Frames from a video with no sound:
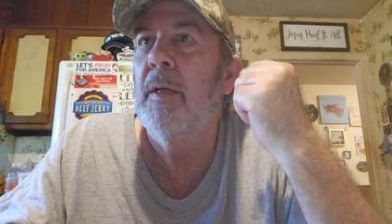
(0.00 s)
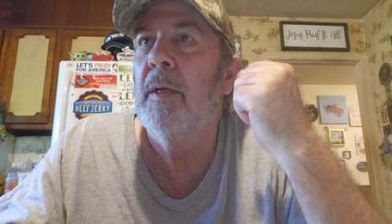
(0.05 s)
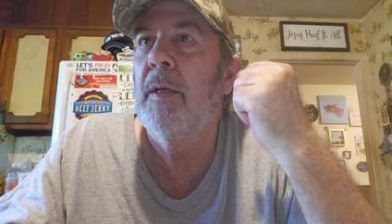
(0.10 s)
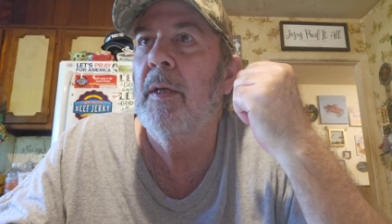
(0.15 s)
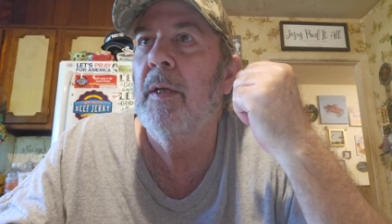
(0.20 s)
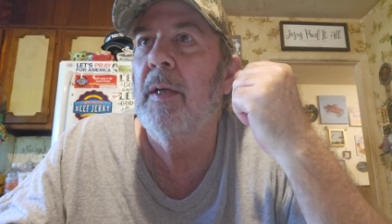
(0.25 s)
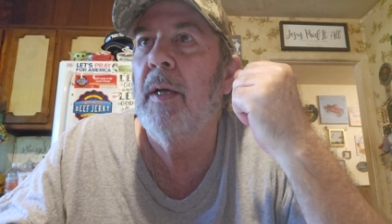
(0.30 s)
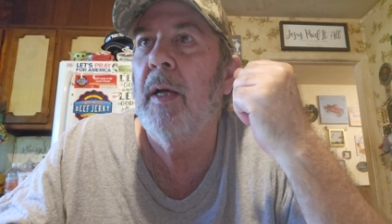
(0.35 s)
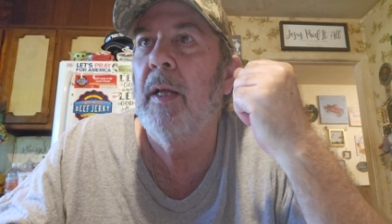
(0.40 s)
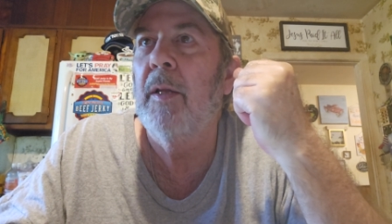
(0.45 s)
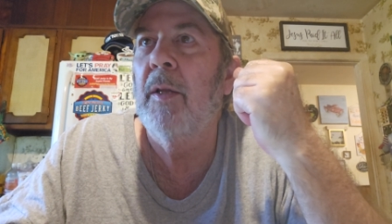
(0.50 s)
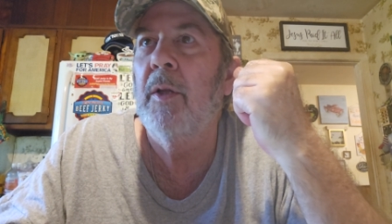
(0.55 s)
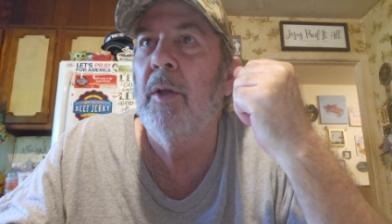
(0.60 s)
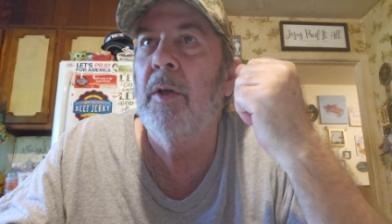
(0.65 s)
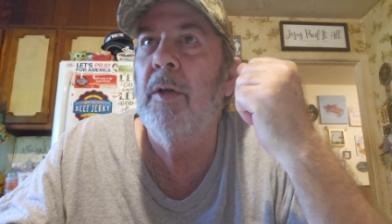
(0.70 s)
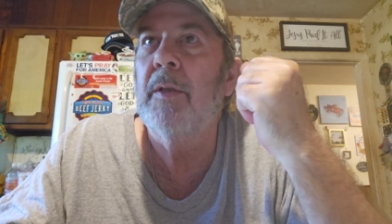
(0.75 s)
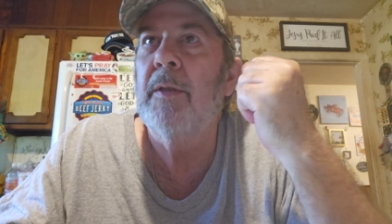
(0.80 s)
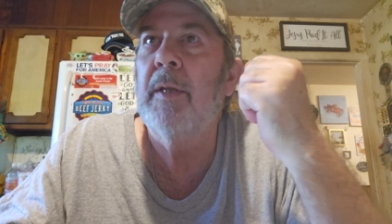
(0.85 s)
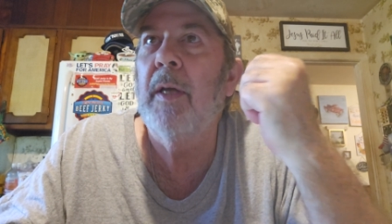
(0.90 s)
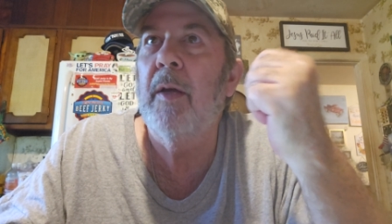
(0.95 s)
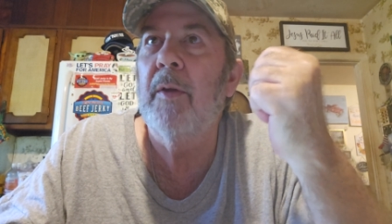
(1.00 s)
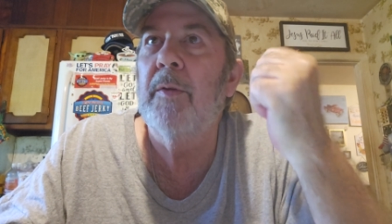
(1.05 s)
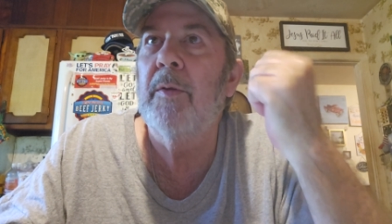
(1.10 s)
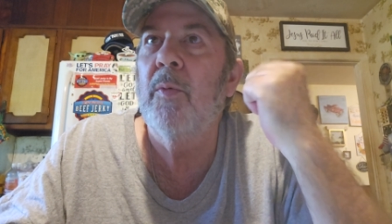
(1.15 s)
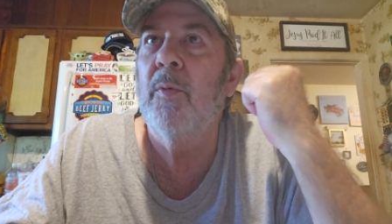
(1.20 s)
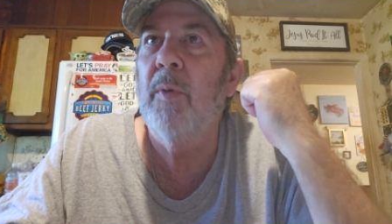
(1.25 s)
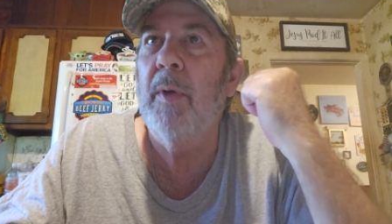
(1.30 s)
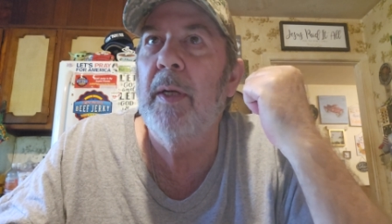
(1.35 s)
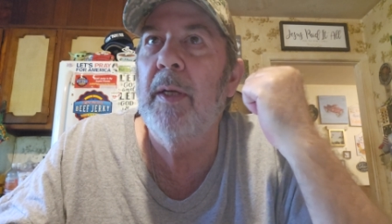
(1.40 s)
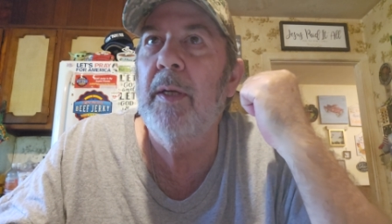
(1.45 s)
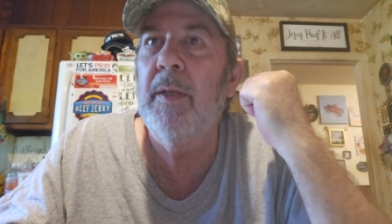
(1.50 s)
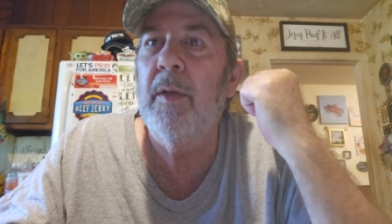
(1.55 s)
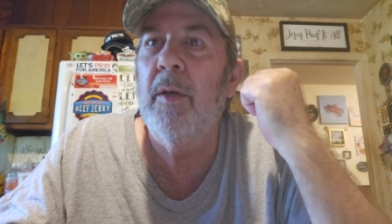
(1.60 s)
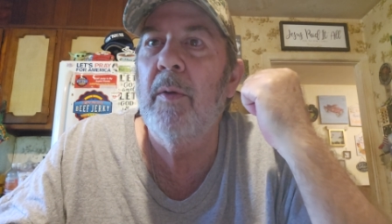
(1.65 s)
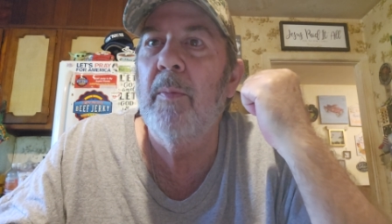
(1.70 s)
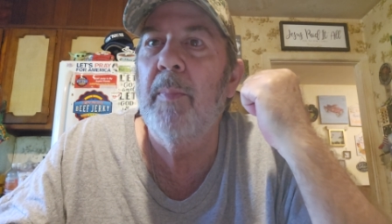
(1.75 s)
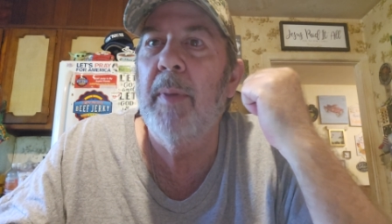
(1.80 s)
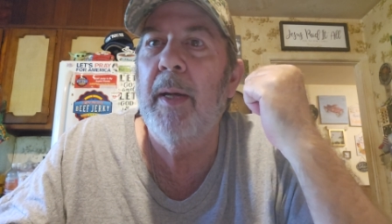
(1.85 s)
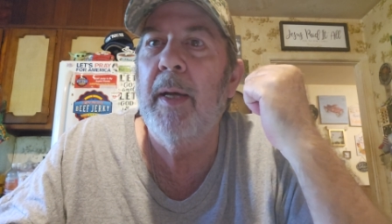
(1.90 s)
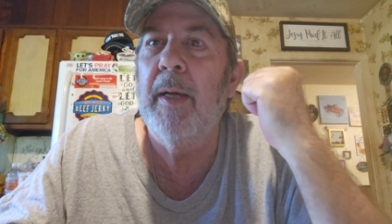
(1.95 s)
Uh, I looked out the
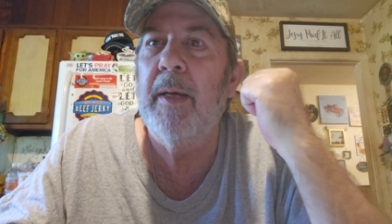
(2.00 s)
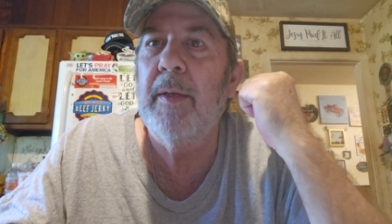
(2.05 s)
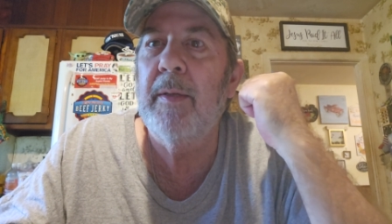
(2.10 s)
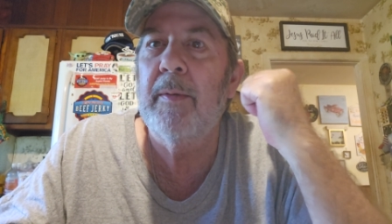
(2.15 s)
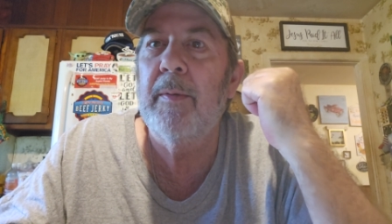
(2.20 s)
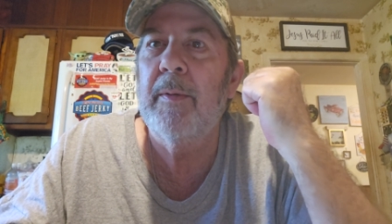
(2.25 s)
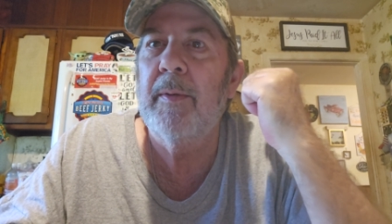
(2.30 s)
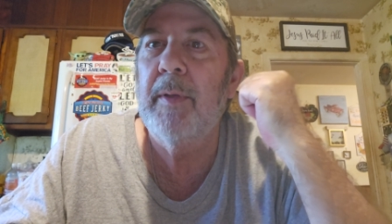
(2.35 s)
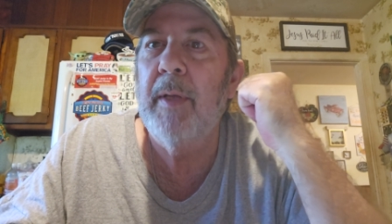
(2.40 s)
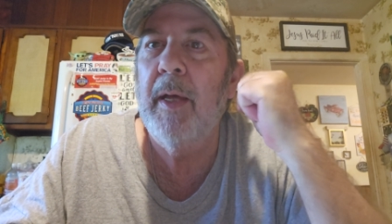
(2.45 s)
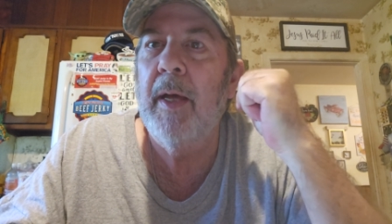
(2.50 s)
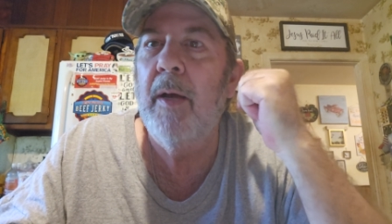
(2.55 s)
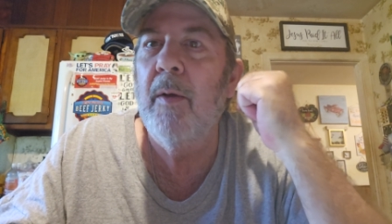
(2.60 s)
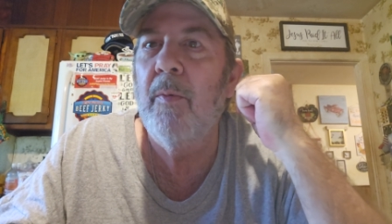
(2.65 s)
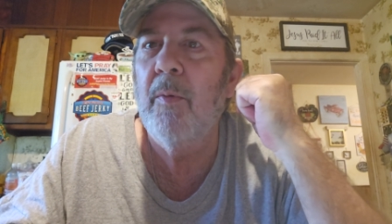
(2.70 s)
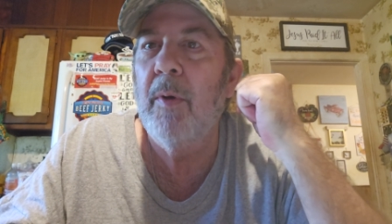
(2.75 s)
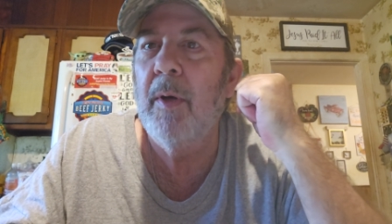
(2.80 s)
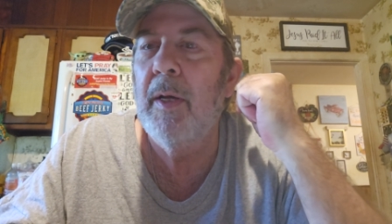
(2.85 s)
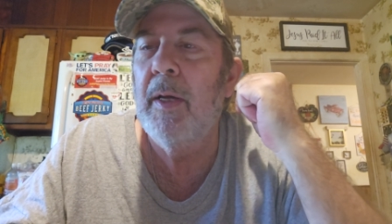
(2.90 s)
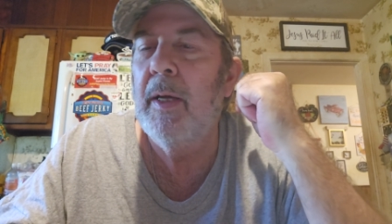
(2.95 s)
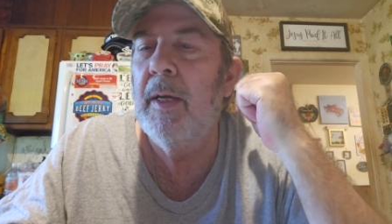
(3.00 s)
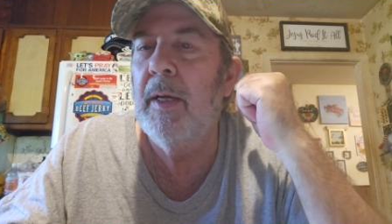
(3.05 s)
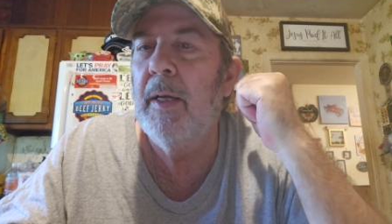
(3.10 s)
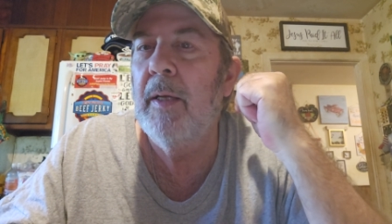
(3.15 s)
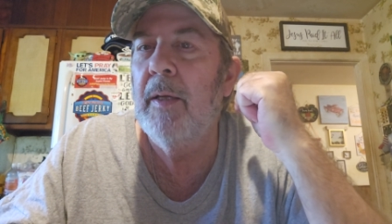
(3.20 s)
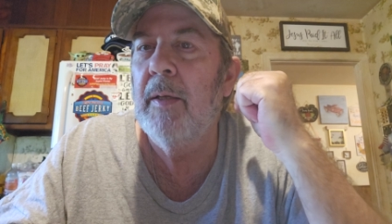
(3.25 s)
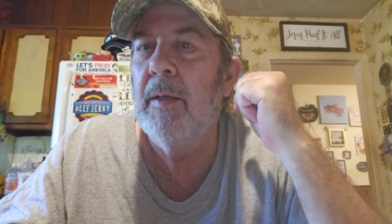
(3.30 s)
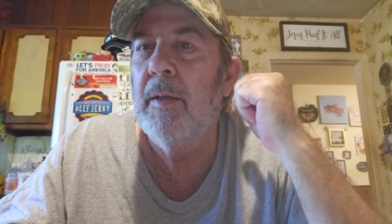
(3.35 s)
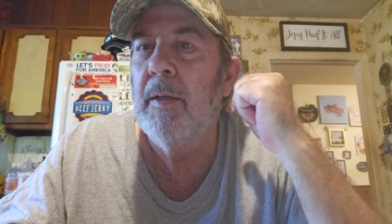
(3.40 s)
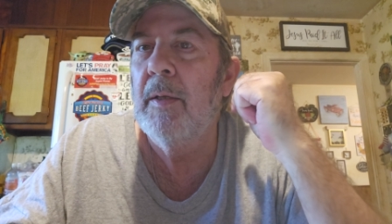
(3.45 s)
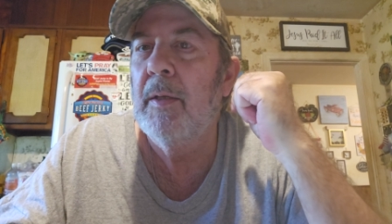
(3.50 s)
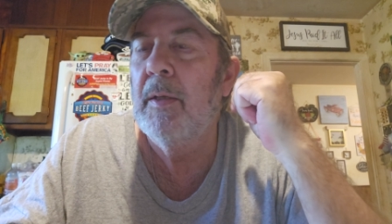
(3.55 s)
window back that way,